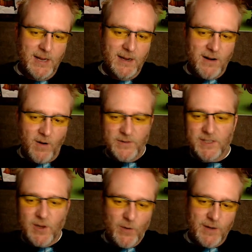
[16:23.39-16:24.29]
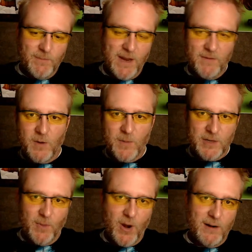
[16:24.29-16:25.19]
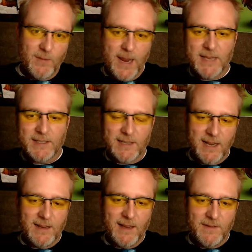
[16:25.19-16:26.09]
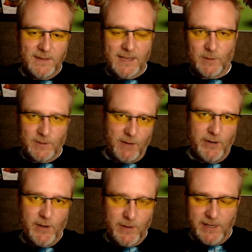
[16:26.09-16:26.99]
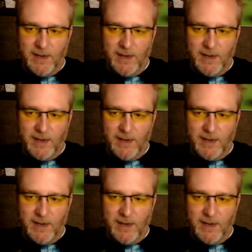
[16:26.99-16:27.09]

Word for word: Hearthstone can be for a much broader base, and I, I think that's what they were doing today.